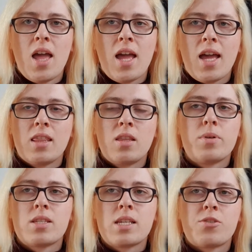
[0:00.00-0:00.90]
in the
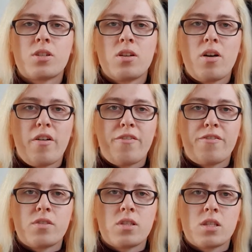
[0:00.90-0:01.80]
possession of
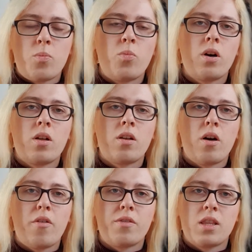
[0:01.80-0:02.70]
someone
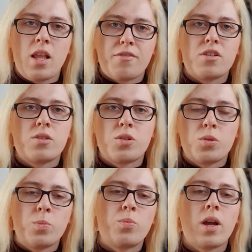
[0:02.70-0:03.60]
of another Tomb
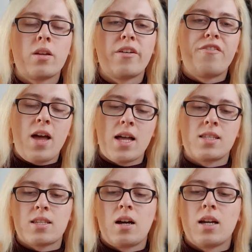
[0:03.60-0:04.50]
Raider fan
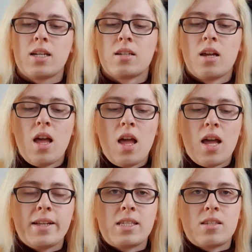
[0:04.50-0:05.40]
site.
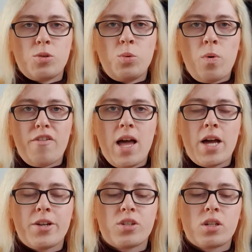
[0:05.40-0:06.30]
It's Tomb of
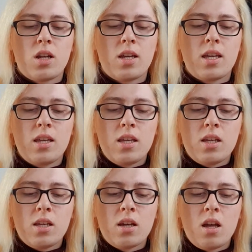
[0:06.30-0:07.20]
Ash. He
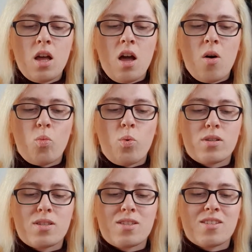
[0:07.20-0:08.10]

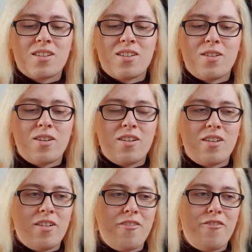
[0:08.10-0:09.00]
was
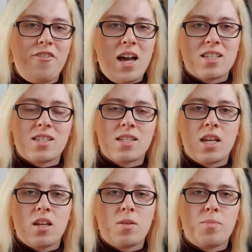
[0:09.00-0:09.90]

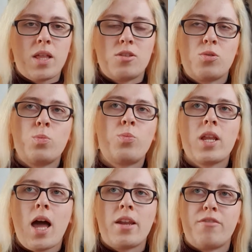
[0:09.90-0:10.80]
fascinated by the Tomb Raider
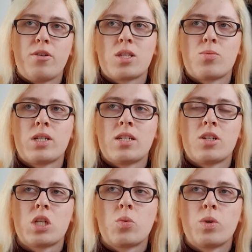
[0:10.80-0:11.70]
Anniversary
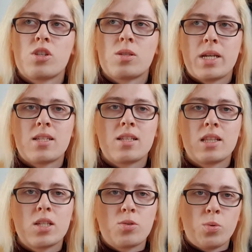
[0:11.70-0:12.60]
Edition, which is basically
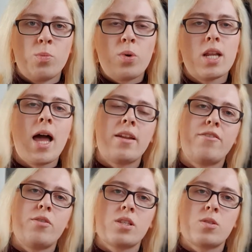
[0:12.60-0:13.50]
Tomb Raider
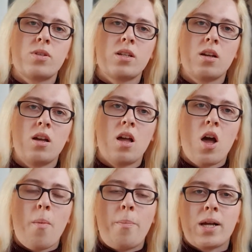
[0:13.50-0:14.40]
Anniversary,
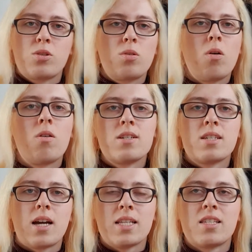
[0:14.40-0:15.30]
but Core
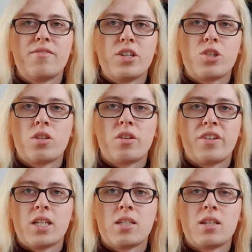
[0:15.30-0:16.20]
Design's vision of
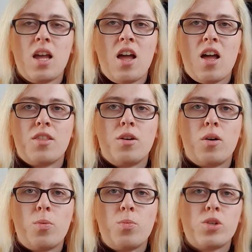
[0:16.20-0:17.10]
it, the
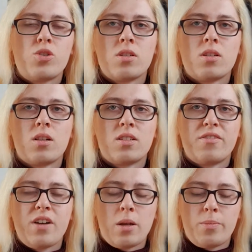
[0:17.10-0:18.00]
original
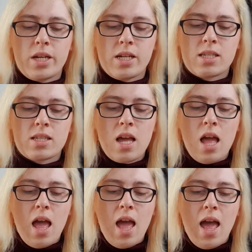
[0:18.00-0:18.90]
developers.
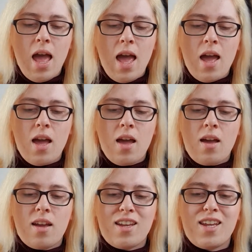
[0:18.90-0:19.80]

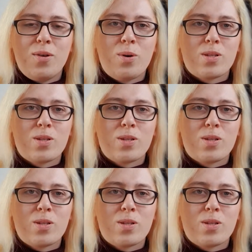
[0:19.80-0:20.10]
He was